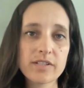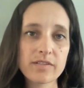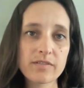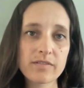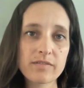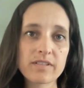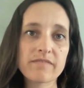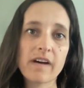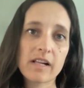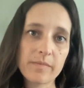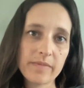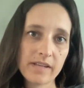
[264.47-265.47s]
to
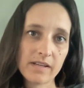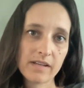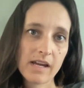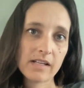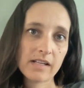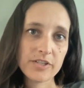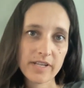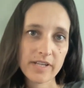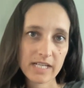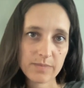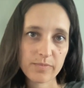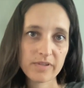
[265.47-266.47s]
develop the LNG
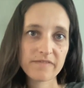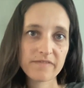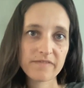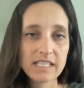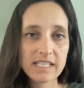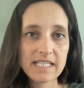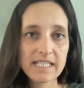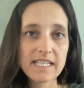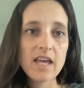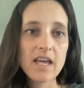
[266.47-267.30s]
export facilities.